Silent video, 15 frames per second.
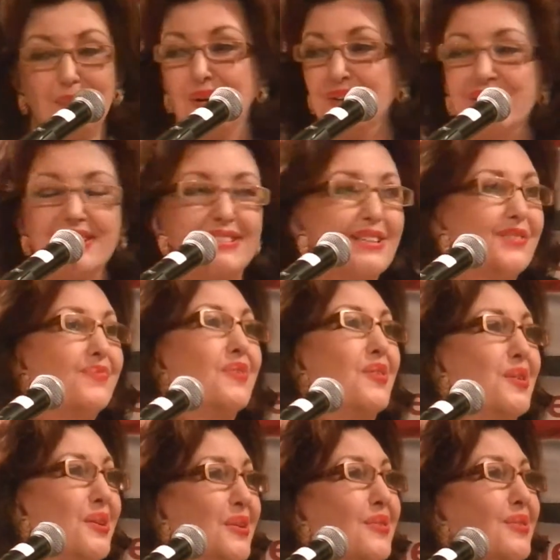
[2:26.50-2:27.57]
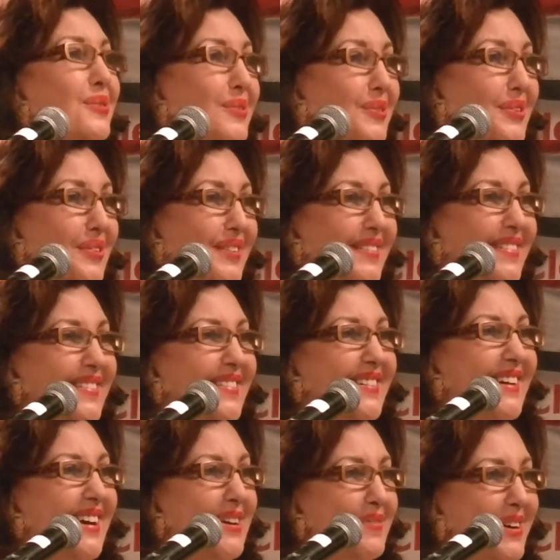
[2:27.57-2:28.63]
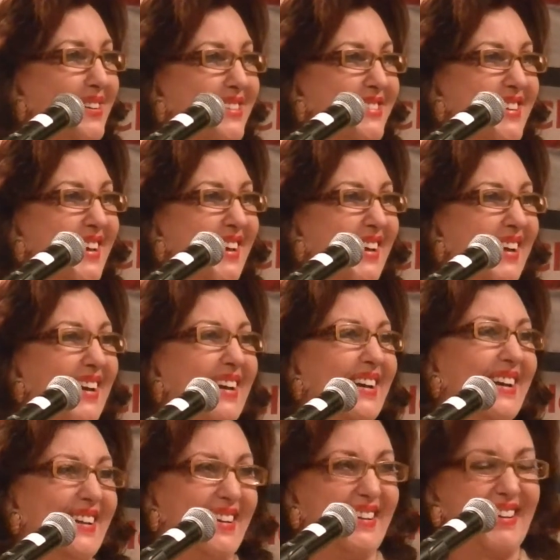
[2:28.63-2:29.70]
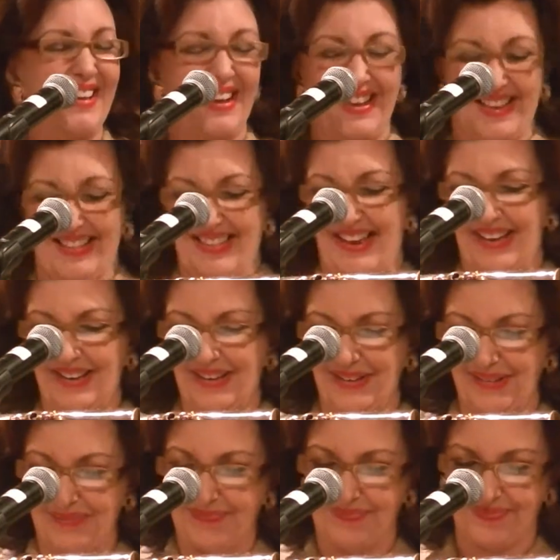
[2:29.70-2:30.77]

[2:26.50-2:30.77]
But this is for you too. Okay, Marise? Thank you.